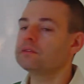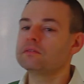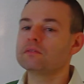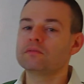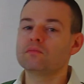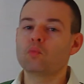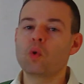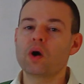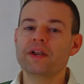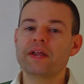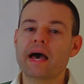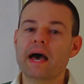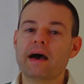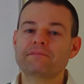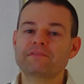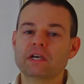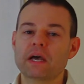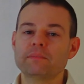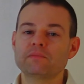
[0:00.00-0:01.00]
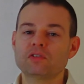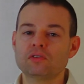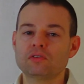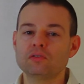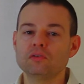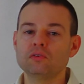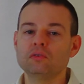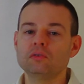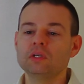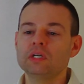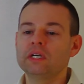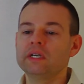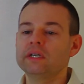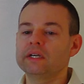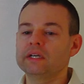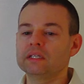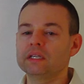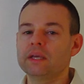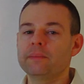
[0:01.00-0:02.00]
1/2 times 2
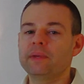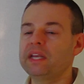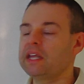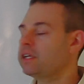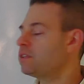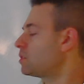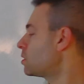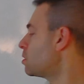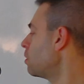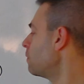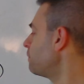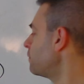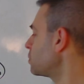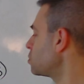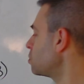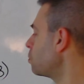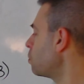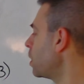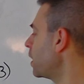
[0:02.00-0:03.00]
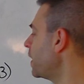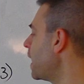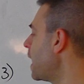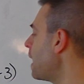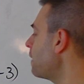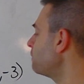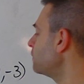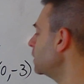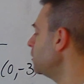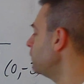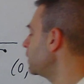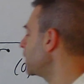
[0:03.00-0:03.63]
eliminates the coefficient 1/2, leaving